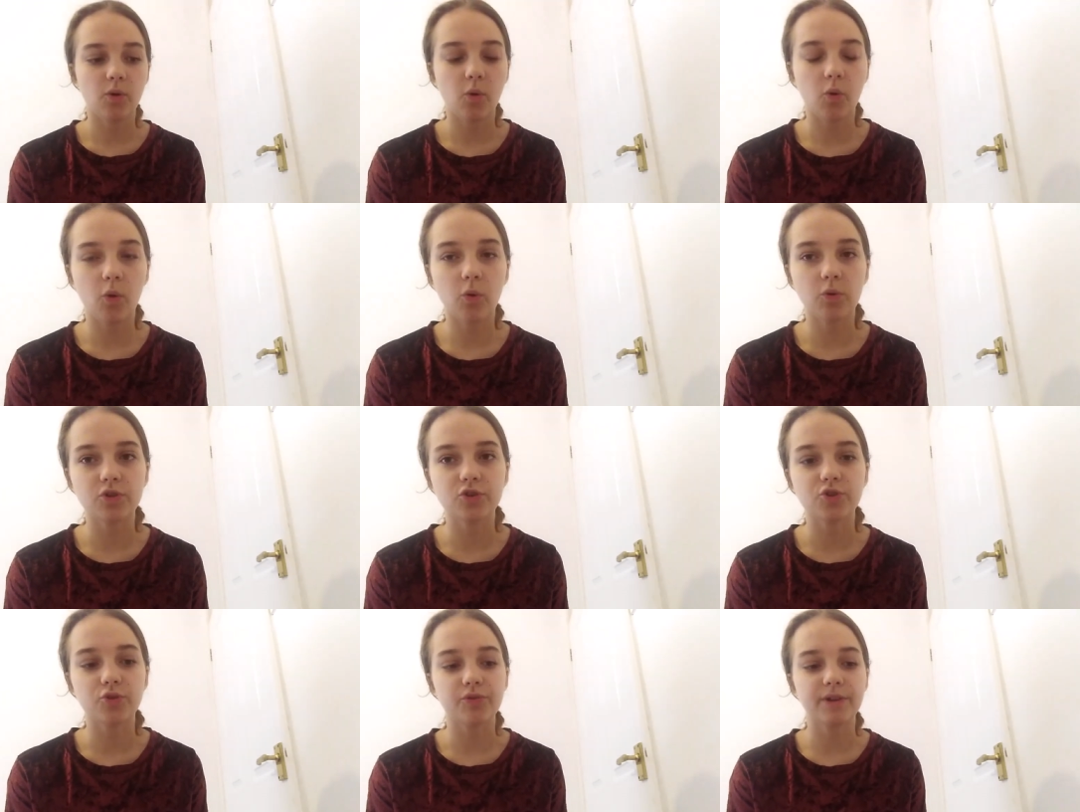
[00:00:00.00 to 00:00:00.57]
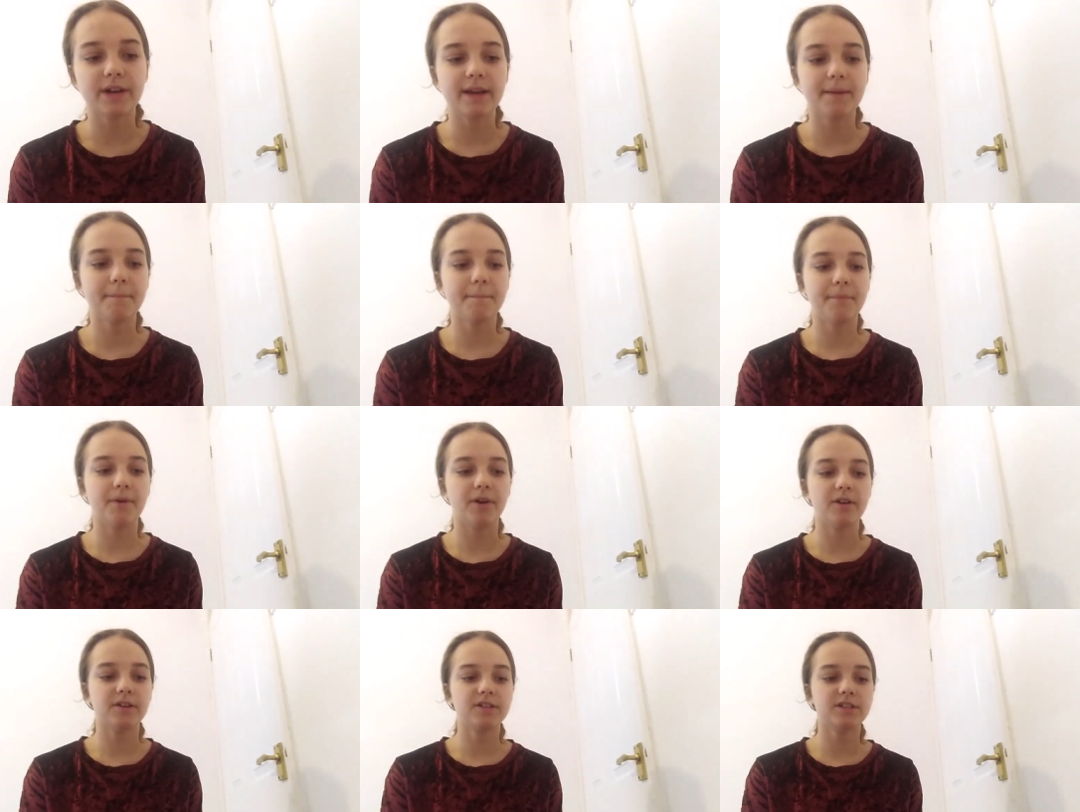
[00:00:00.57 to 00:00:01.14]
auditory
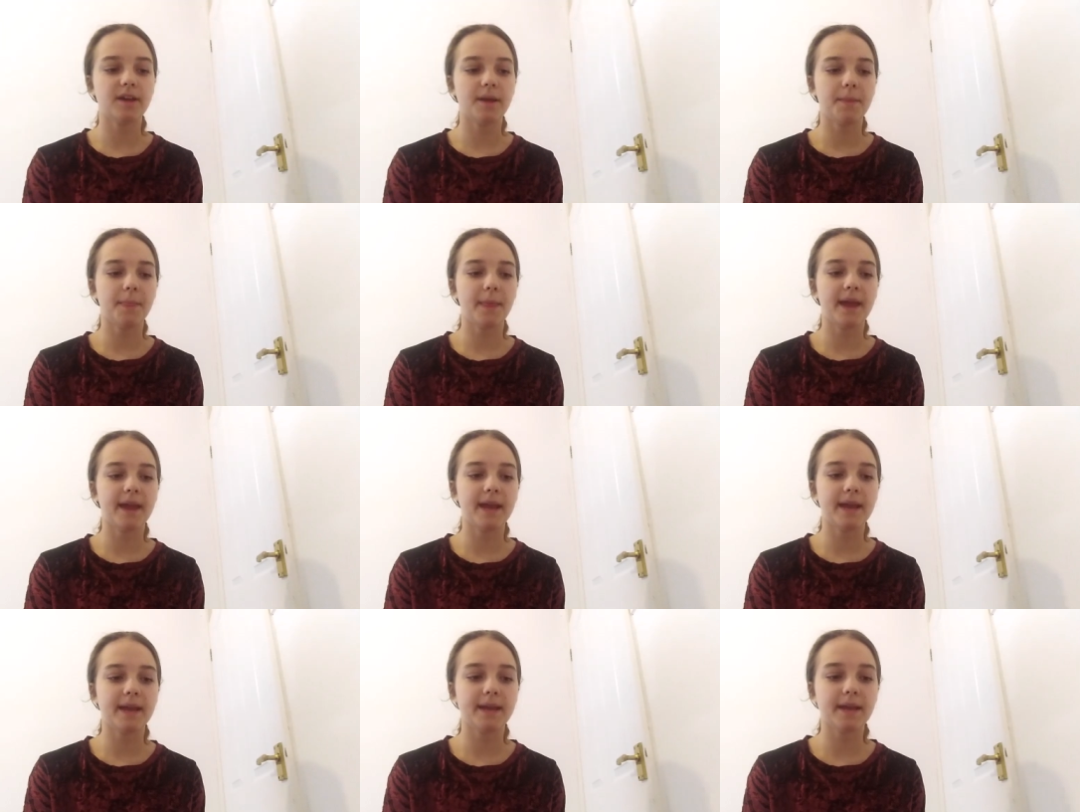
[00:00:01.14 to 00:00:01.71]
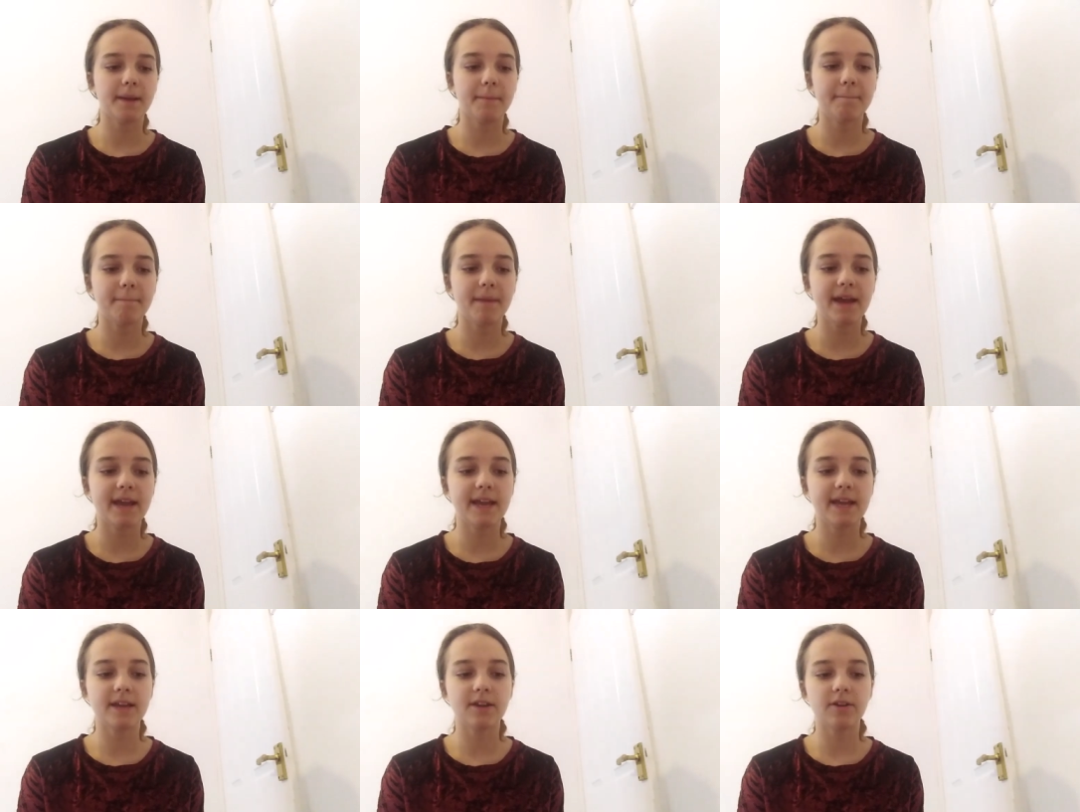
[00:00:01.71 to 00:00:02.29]
input, they
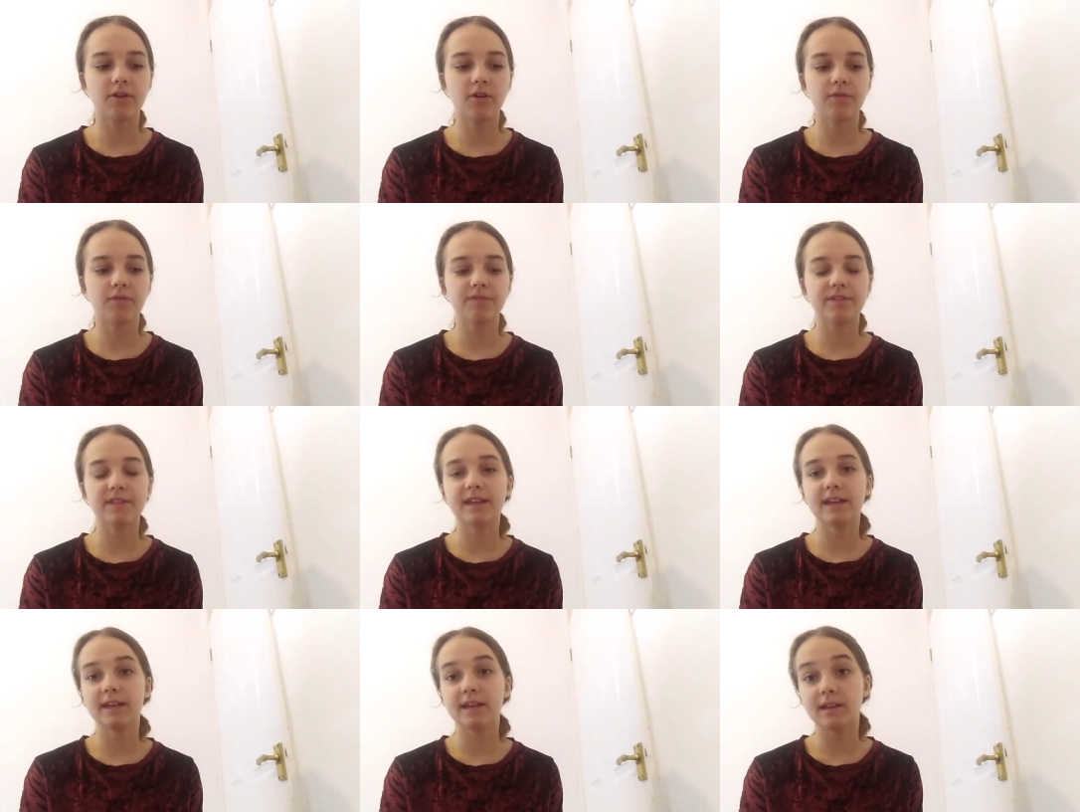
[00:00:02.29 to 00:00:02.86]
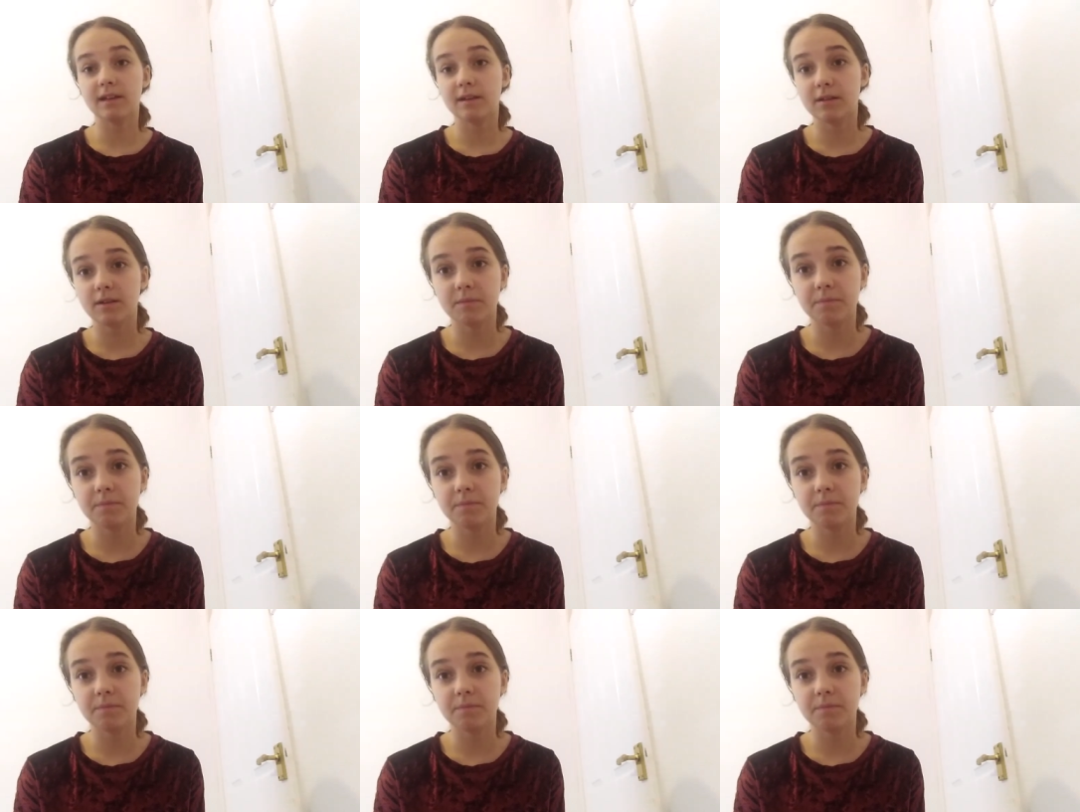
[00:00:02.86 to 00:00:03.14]
may obviously